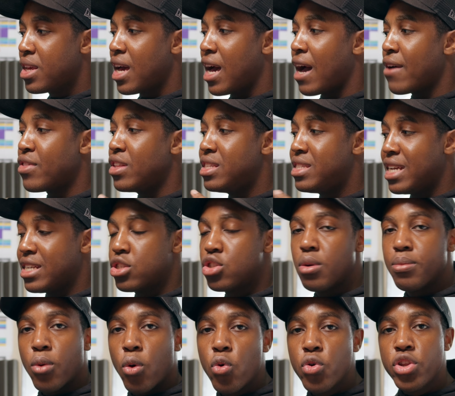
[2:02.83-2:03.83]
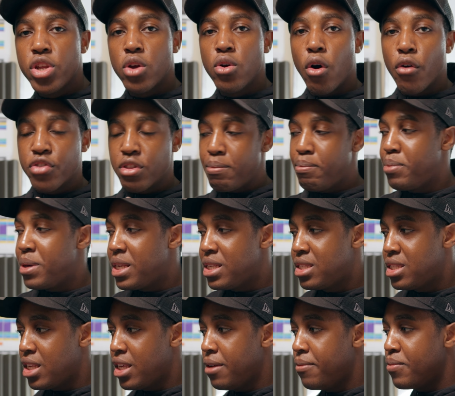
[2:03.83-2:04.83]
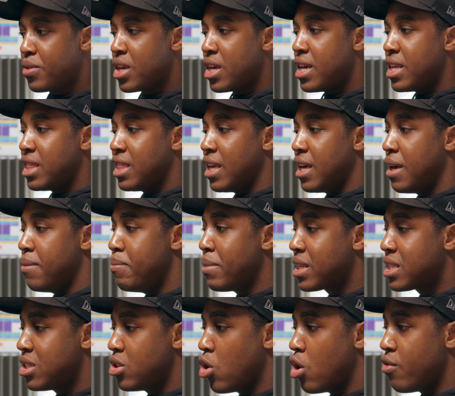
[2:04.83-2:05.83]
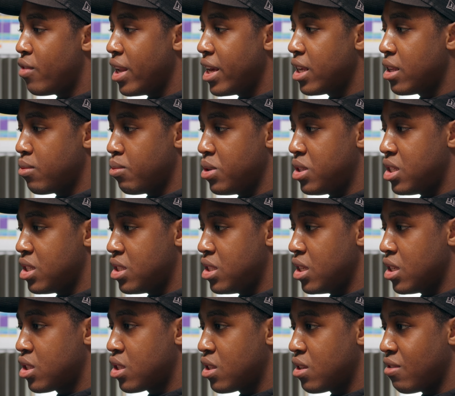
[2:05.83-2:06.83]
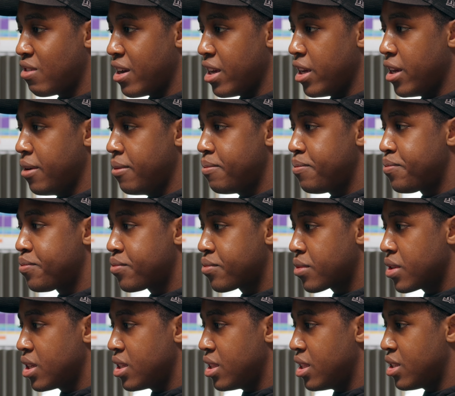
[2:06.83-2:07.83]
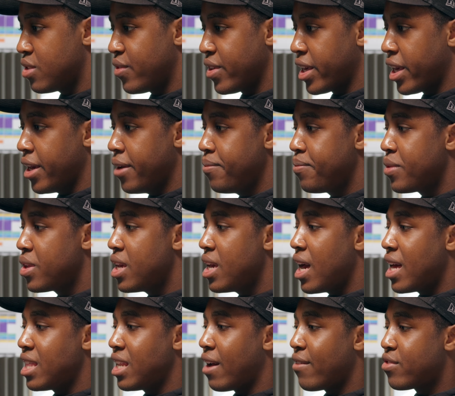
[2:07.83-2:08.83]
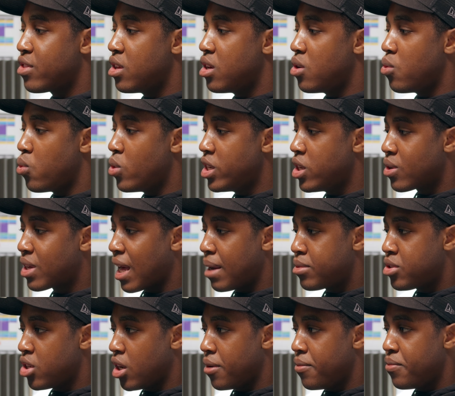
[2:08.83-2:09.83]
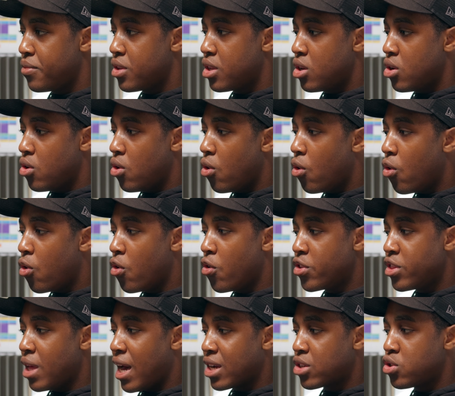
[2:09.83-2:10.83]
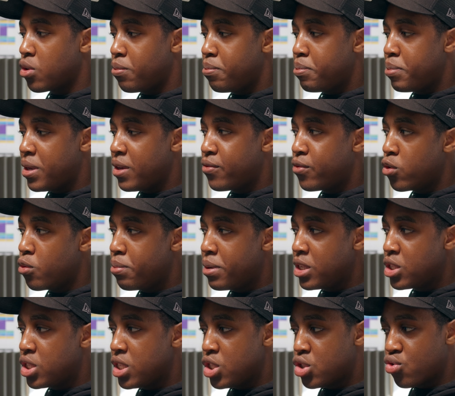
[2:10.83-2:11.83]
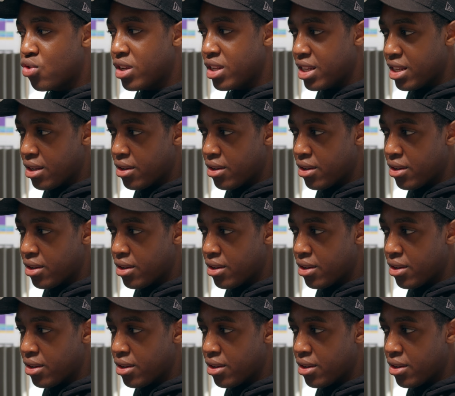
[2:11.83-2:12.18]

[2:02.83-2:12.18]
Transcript: I have the desktop audio of the PC, the mixing overlay, which is this right here, this thing here, and then I have the window capture or the actual full PC screen,